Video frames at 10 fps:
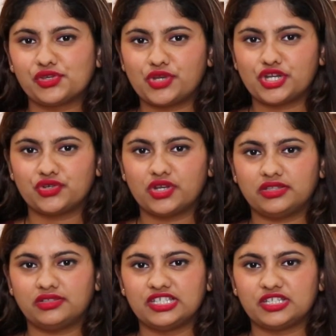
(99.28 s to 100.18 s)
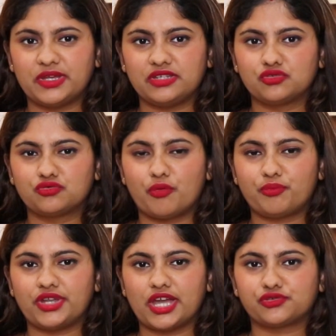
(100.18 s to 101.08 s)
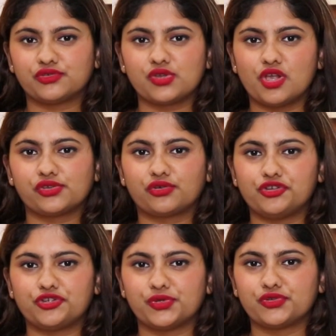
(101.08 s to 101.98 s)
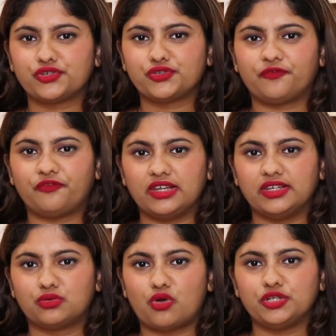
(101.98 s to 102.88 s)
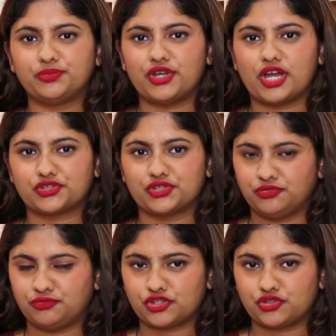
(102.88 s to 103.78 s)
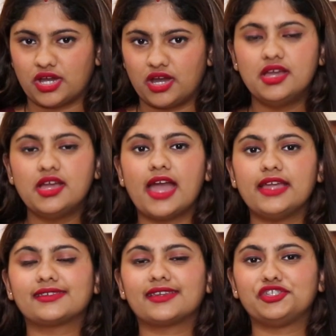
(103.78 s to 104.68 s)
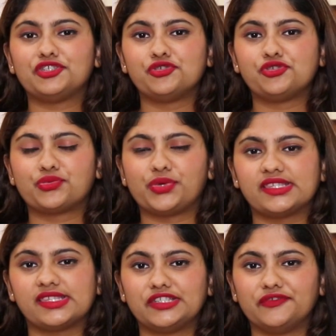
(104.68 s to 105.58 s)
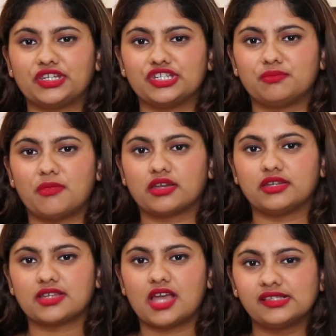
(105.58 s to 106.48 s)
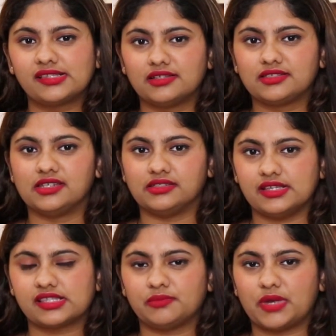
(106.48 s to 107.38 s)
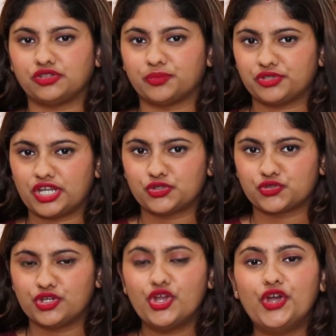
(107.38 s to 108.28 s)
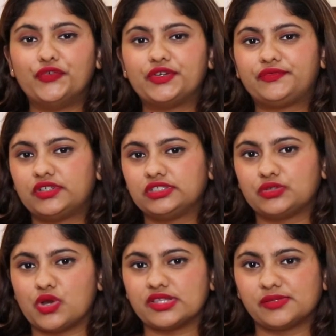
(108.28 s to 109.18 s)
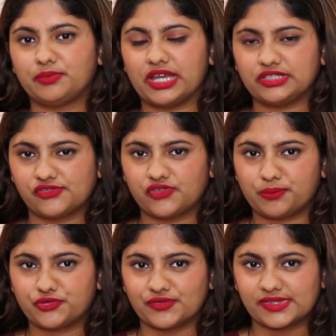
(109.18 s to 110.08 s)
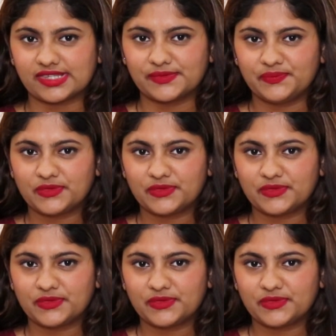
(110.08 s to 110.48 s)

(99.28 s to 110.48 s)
on Russia and other independent corporate actions also contributed to failing oil production in Russia and continued to create significant market uncertainties about the potential for further oil supply disruptions.